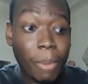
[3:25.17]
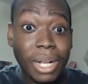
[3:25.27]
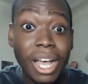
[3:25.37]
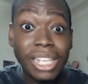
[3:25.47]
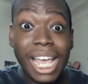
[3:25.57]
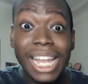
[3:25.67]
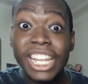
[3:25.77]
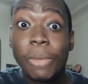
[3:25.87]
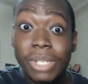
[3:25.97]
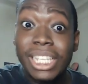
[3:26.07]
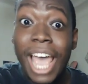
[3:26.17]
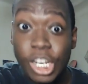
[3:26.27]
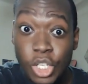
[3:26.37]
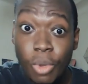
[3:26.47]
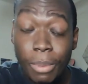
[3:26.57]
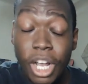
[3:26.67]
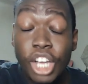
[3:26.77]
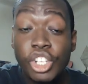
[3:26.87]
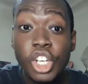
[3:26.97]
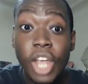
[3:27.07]
Because Aaliyah was attached to it, because
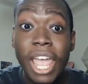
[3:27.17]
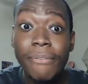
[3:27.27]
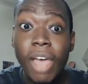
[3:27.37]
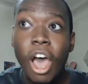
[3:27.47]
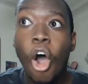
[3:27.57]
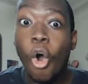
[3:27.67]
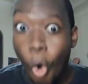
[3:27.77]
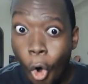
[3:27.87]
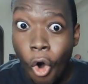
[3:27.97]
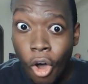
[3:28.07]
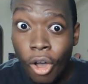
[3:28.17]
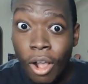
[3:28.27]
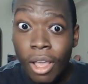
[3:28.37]
she gave her all,